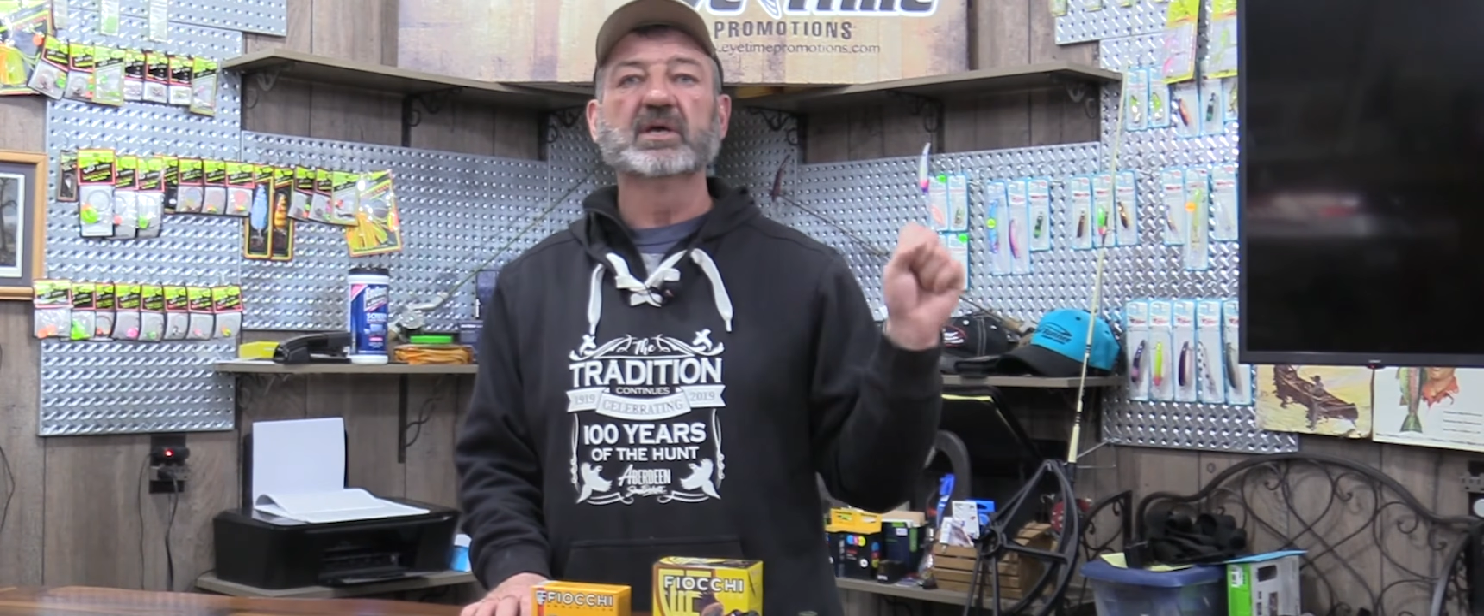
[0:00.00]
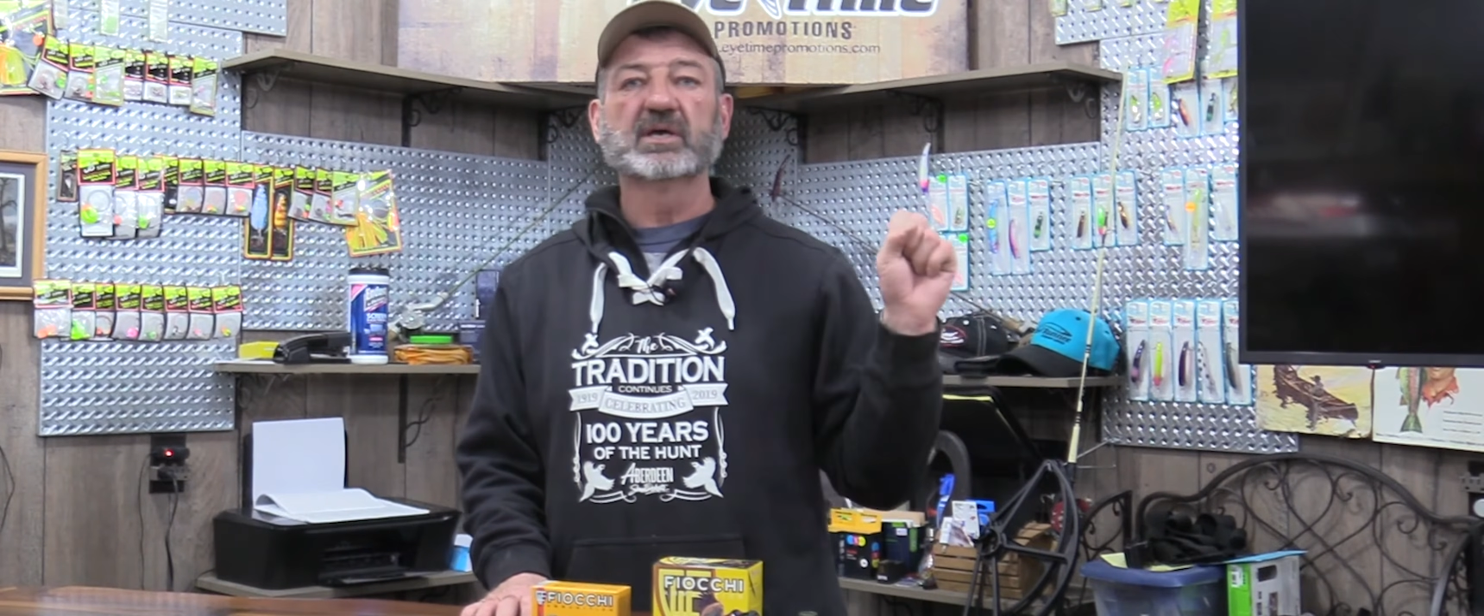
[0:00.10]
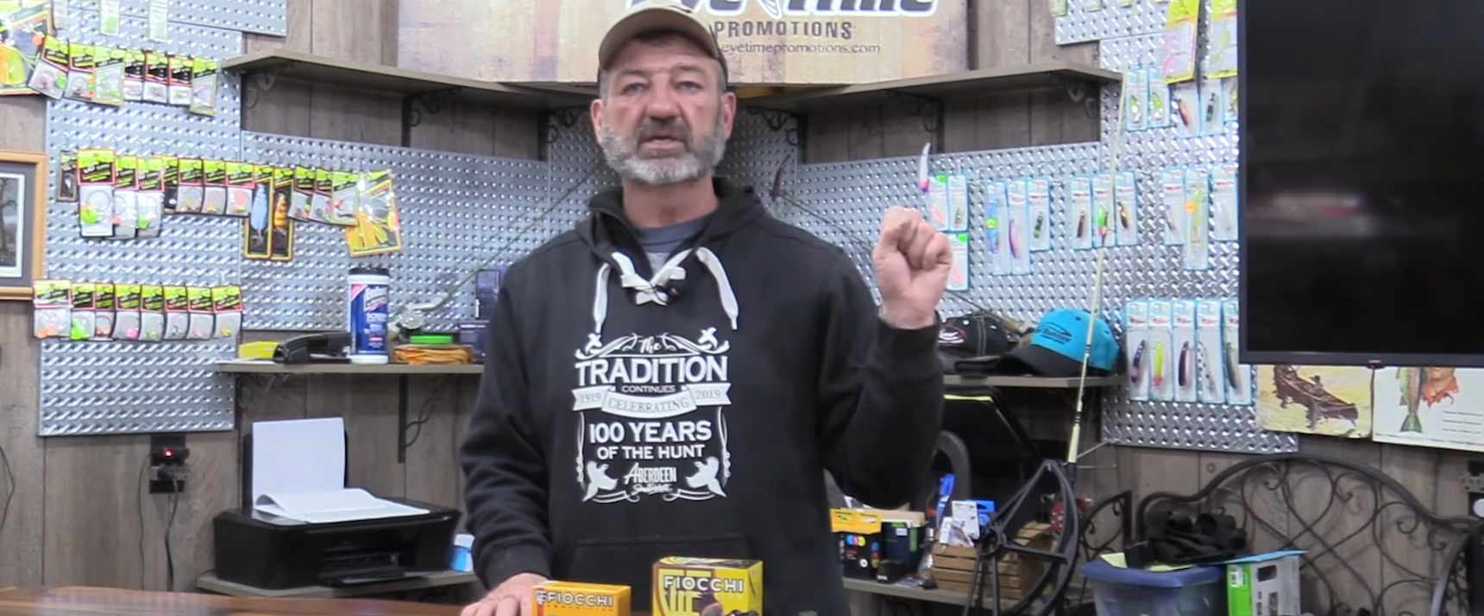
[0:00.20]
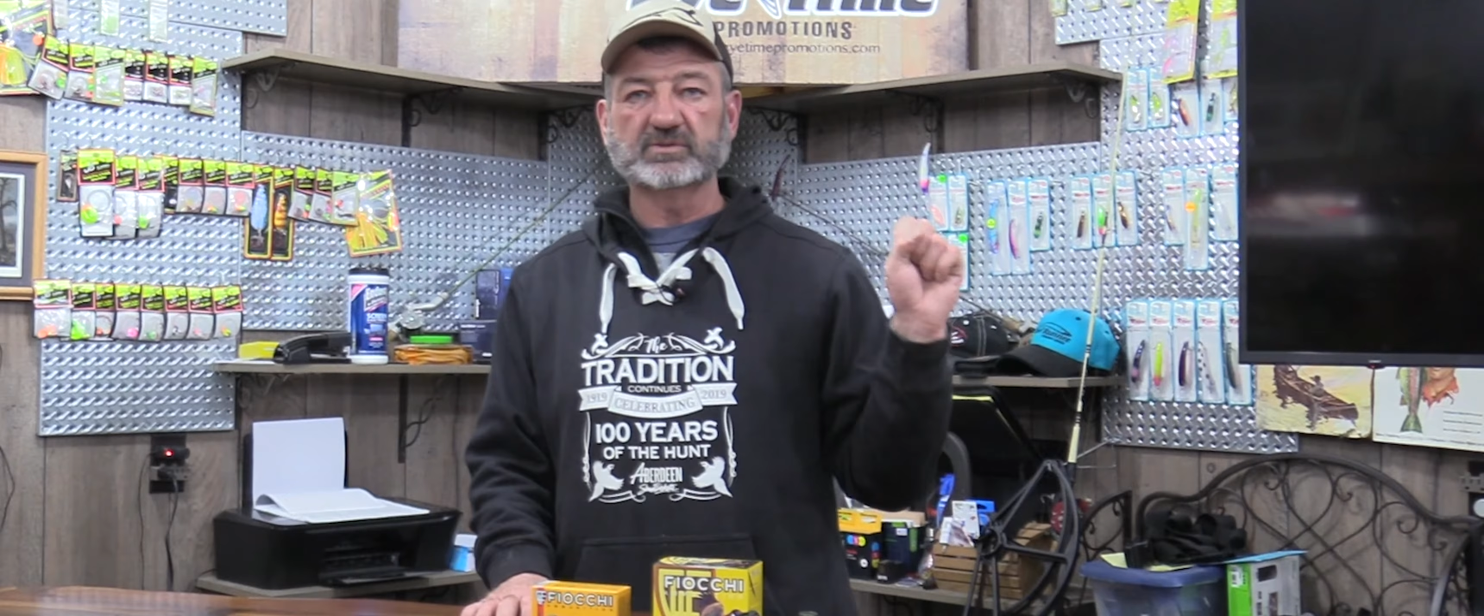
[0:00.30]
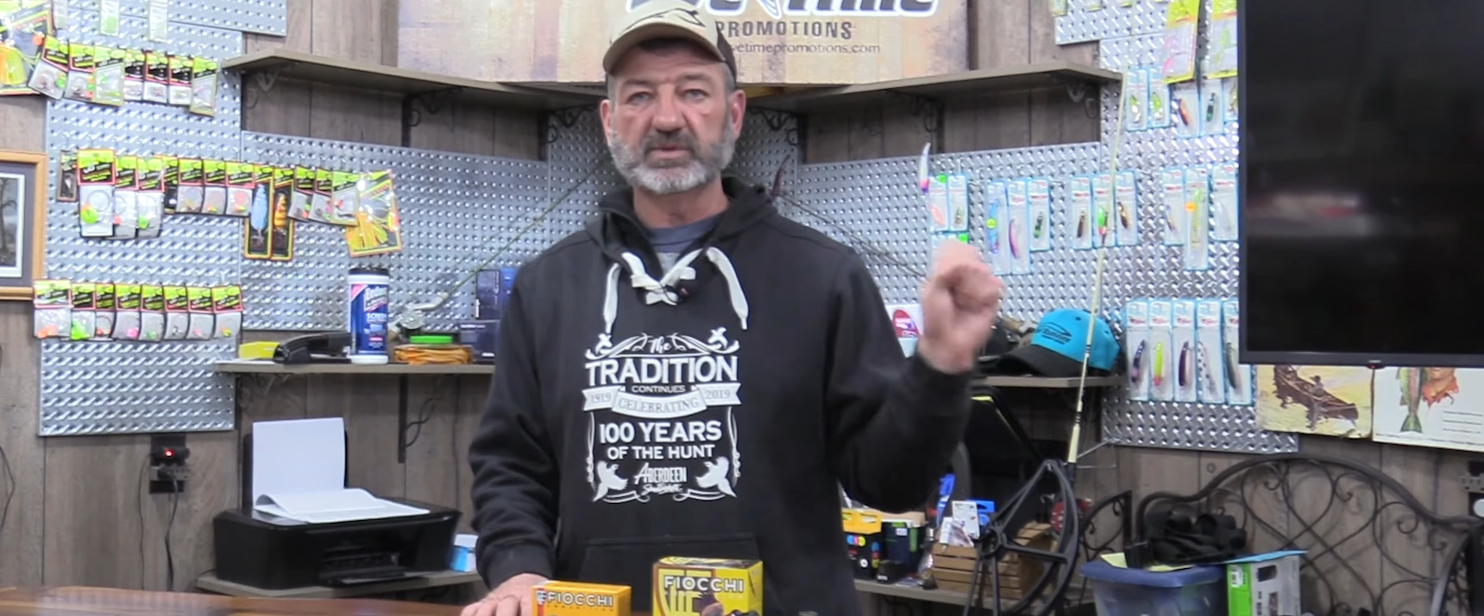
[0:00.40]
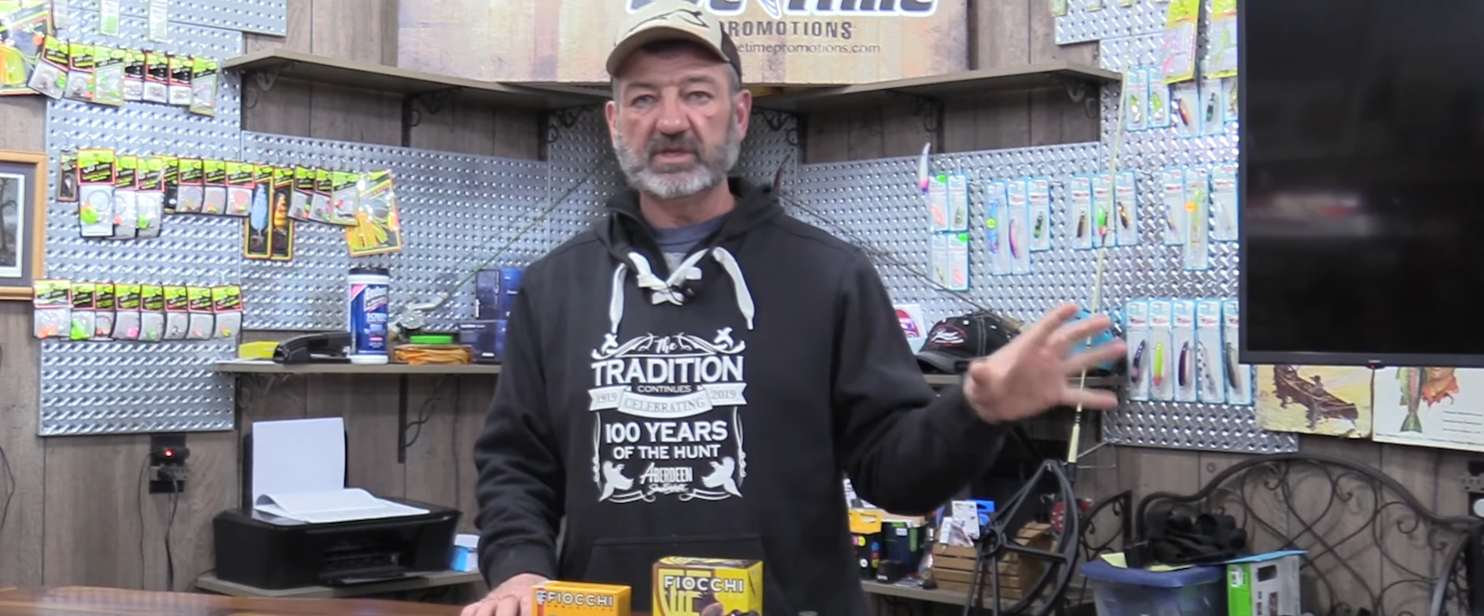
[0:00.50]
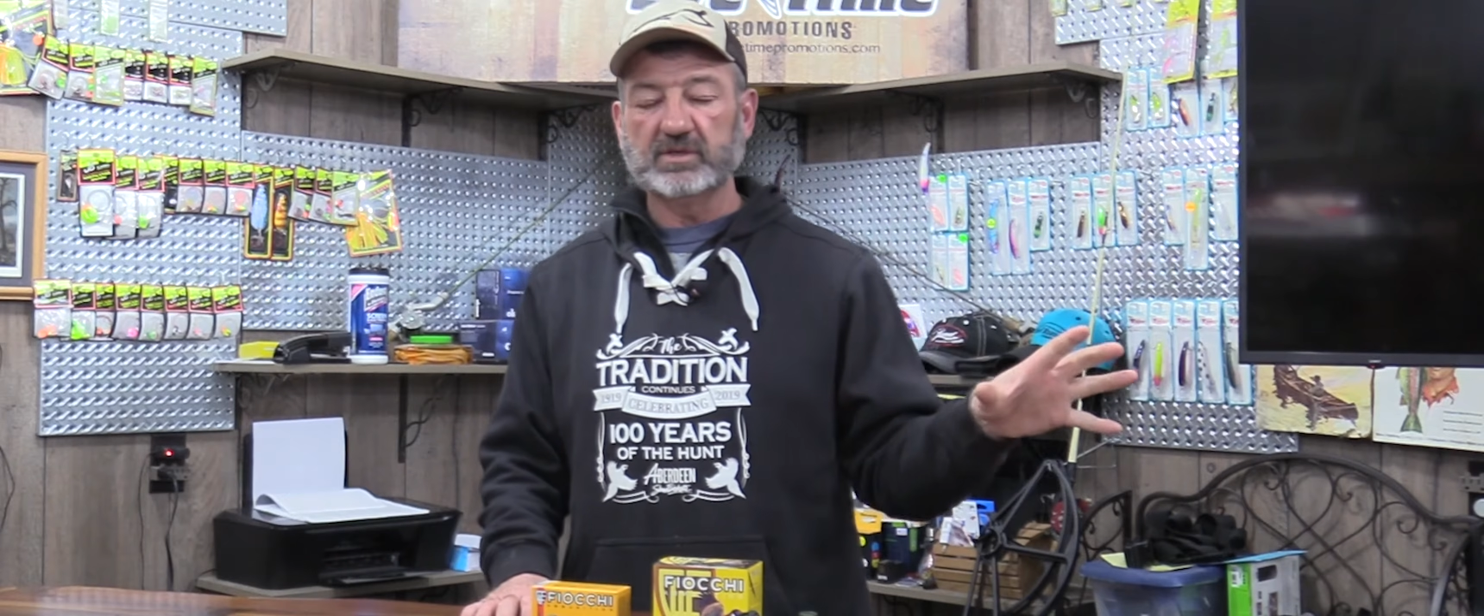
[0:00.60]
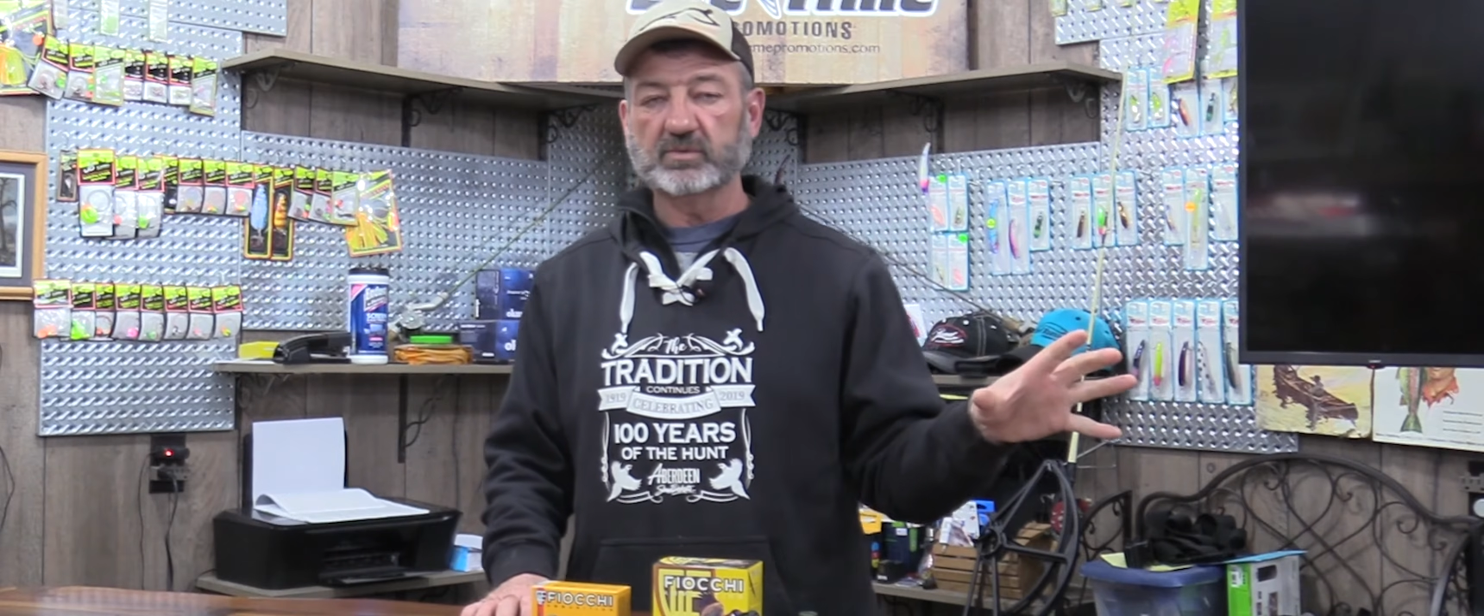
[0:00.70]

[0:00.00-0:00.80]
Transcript: because we need